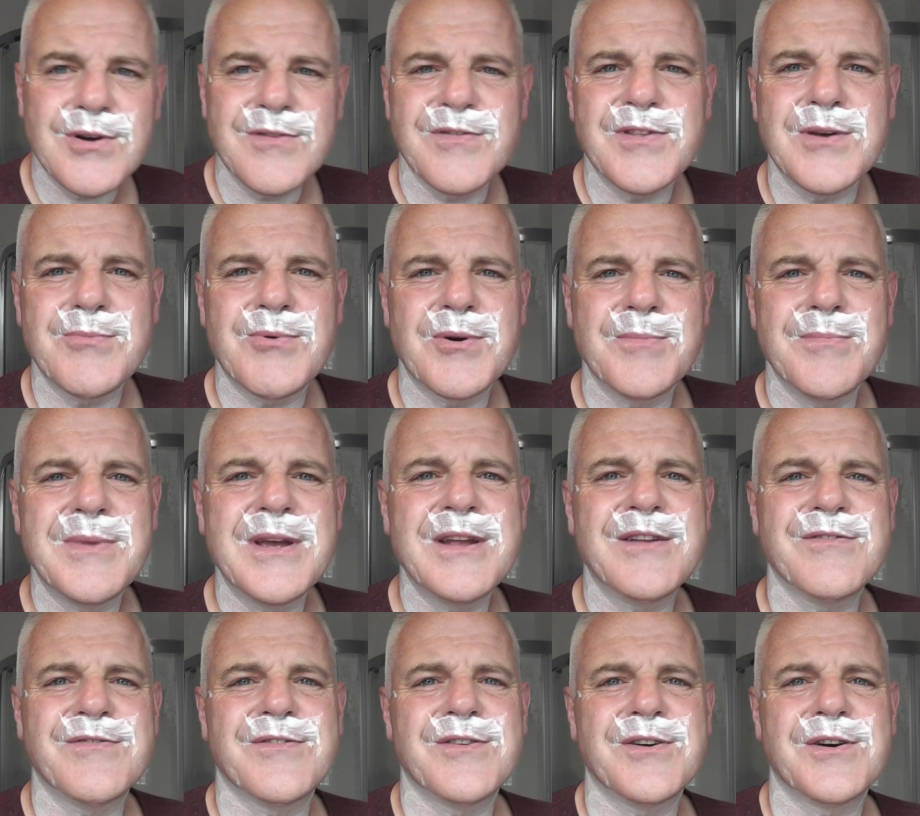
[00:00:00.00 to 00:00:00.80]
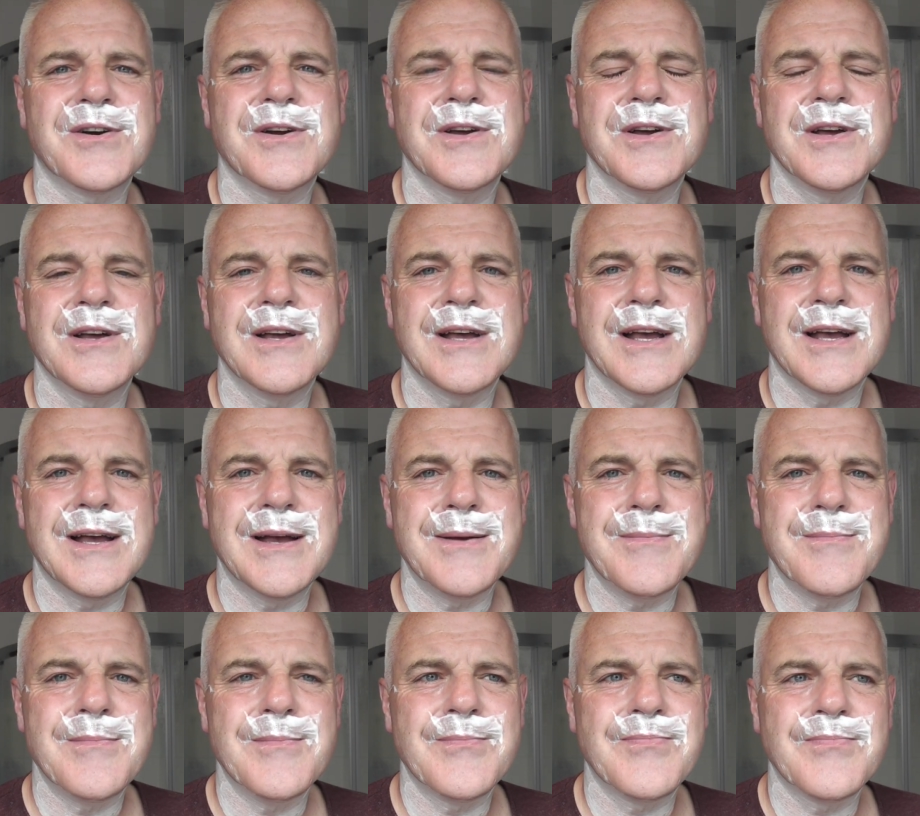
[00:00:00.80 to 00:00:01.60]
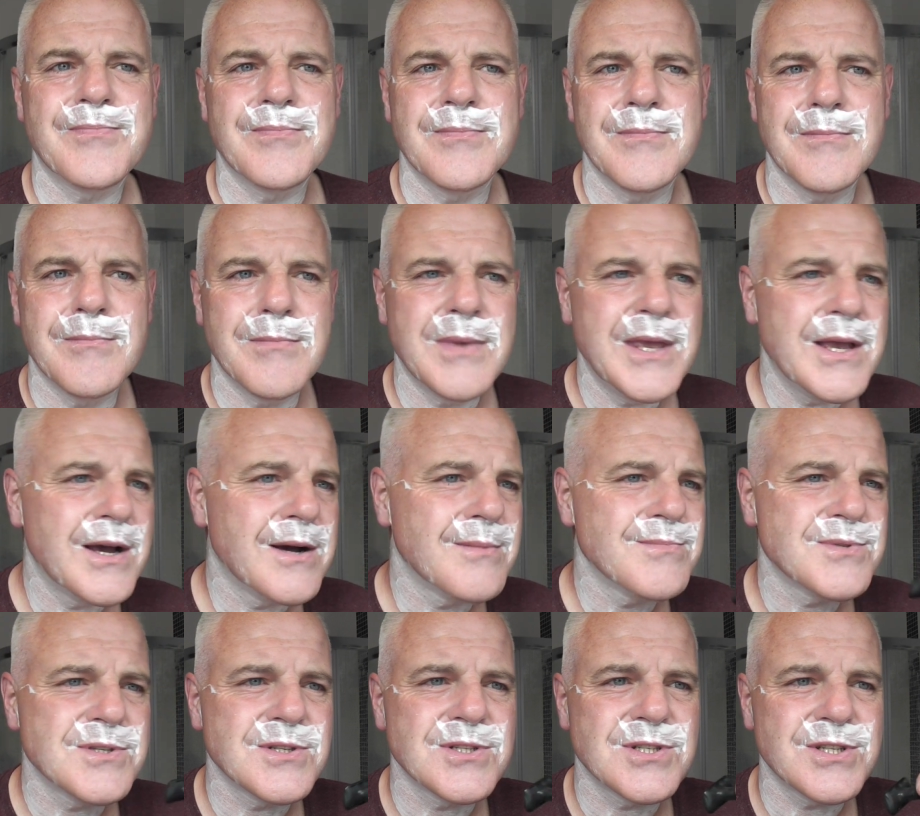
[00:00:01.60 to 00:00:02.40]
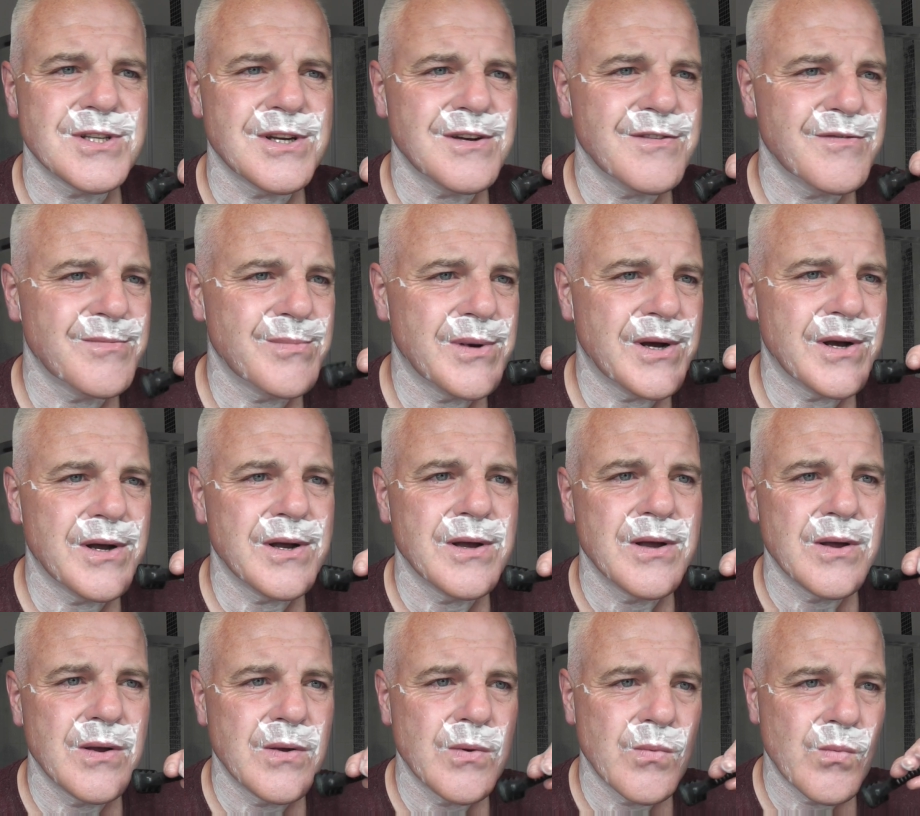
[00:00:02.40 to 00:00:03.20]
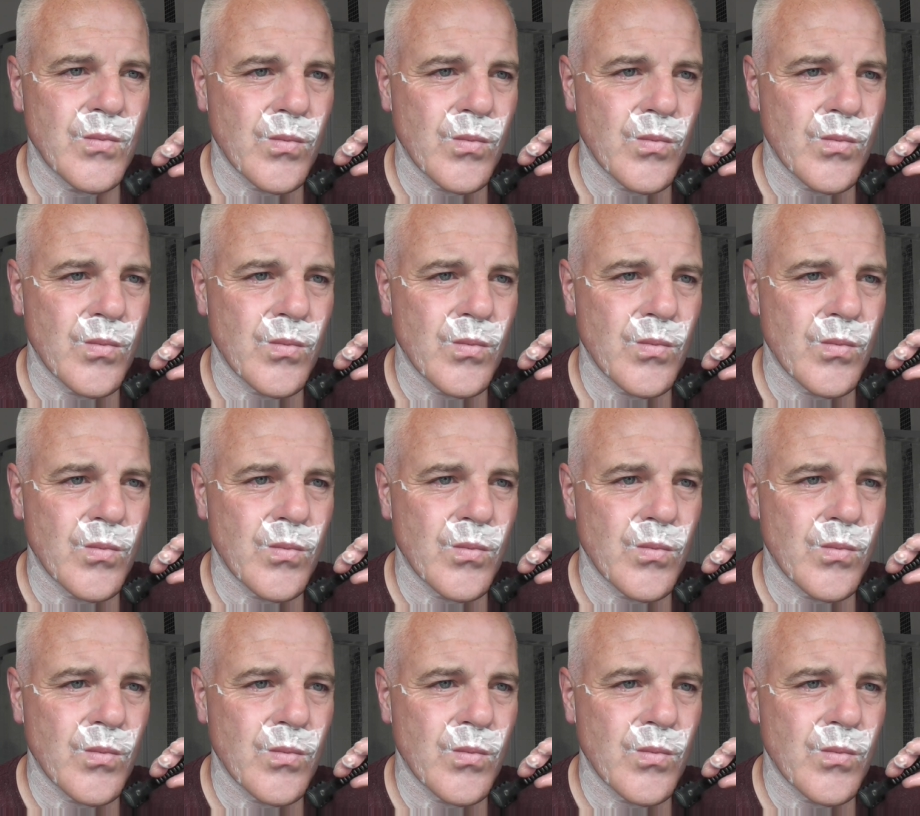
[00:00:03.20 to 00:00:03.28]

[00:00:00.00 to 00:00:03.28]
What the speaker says: know if they were made for meetups and stuff, but